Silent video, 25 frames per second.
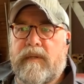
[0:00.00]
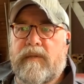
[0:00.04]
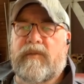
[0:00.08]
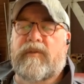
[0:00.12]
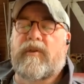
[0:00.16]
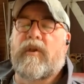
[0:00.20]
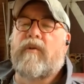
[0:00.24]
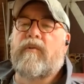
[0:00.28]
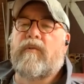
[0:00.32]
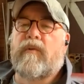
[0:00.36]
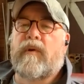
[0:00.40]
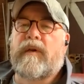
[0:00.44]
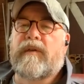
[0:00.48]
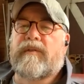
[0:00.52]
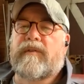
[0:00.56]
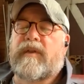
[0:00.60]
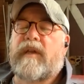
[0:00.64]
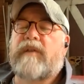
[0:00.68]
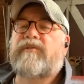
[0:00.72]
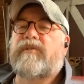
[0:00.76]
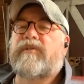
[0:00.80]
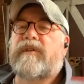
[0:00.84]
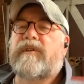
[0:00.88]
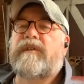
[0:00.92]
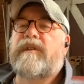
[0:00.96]
So
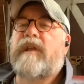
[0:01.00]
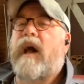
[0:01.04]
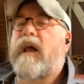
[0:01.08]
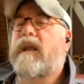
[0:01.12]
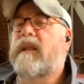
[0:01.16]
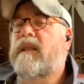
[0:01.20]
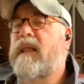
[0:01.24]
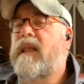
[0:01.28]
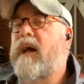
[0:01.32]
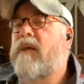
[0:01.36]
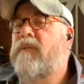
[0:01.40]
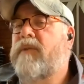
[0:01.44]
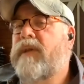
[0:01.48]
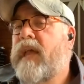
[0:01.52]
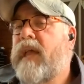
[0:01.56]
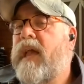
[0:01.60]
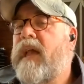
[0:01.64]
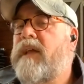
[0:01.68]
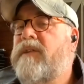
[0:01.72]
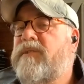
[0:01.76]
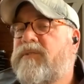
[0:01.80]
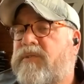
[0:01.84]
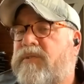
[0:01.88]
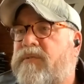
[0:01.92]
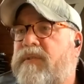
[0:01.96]
essentially not allowing
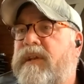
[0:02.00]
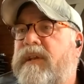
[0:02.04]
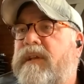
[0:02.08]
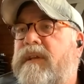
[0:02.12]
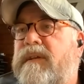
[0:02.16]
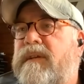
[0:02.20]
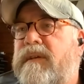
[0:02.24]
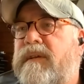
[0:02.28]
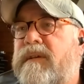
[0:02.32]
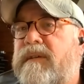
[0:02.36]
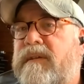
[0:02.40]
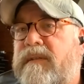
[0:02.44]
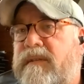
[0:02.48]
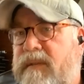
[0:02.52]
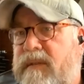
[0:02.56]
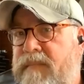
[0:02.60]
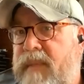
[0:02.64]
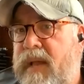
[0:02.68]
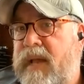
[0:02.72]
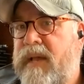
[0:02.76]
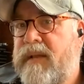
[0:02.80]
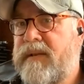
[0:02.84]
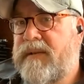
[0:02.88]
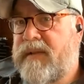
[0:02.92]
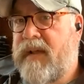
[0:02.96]
entry to
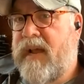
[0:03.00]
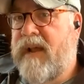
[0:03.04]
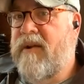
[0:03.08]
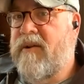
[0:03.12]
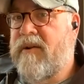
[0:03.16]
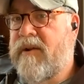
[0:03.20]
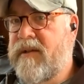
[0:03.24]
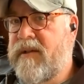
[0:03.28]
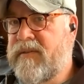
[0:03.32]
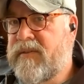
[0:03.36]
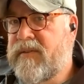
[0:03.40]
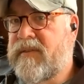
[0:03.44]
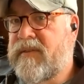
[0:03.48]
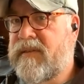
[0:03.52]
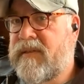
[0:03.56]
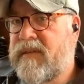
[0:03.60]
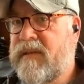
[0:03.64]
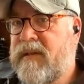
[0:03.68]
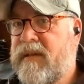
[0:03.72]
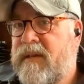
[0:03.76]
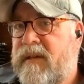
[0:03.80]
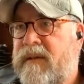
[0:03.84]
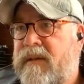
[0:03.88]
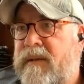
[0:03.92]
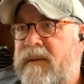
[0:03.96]
Manteris
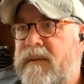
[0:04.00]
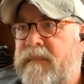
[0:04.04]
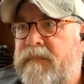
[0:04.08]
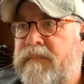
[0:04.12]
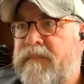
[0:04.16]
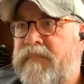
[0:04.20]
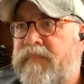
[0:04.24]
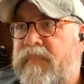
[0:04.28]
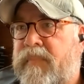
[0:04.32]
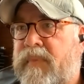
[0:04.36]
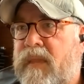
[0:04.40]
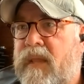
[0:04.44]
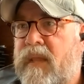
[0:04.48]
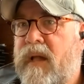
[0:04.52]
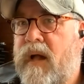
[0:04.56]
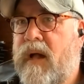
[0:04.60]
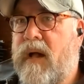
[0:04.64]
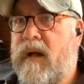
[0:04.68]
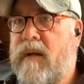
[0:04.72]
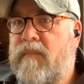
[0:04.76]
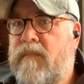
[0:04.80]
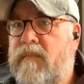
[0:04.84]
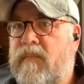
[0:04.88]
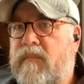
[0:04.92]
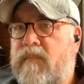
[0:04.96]

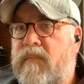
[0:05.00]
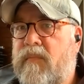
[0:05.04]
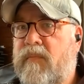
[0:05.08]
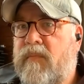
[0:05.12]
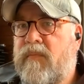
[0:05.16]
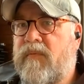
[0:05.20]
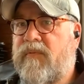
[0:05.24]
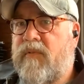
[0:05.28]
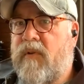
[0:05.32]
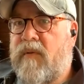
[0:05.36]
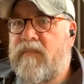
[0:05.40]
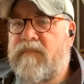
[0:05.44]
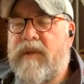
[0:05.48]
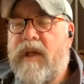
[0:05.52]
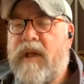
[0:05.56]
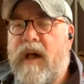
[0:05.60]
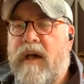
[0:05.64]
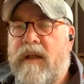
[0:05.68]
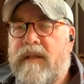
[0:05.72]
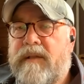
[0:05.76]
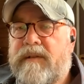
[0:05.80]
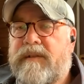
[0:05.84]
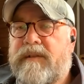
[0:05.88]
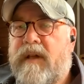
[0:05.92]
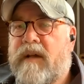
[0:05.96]
from
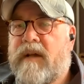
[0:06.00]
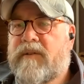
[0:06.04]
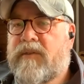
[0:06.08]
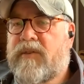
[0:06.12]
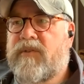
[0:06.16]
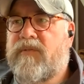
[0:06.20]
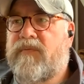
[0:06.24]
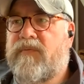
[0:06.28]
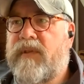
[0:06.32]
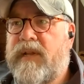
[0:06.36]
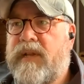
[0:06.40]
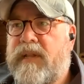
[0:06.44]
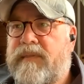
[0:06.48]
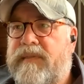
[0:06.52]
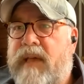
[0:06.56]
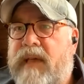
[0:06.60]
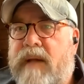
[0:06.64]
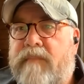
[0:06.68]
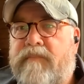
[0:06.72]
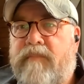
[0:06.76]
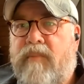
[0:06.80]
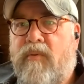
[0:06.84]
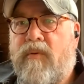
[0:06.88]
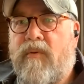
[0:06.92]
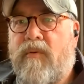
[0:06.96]
Nonotuck Street at
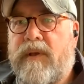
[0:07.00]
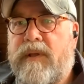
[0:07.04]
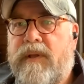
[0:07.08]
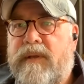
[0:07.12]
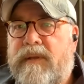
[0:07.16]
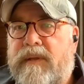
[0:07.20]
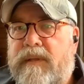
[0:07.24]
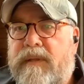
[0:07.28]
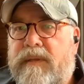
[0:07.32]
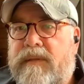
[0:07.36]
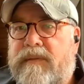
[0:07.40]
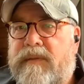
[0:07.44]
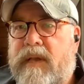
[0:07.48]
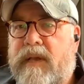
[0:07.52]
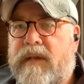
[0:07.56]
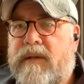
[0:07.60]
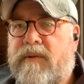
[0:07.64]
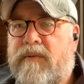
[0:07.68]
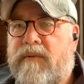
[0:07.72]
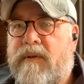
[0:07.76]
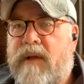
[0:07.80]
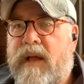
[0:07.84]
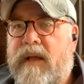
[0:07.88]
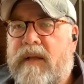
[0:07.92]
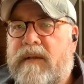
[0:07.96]
that point. Is that
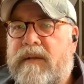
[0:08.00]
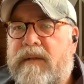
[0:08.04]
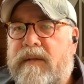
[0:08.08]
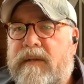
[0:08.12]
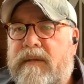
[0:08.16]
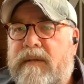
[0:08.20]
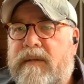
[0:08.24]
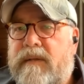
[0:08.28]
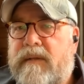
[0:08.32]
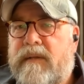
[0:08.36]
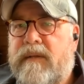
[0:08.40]
correct?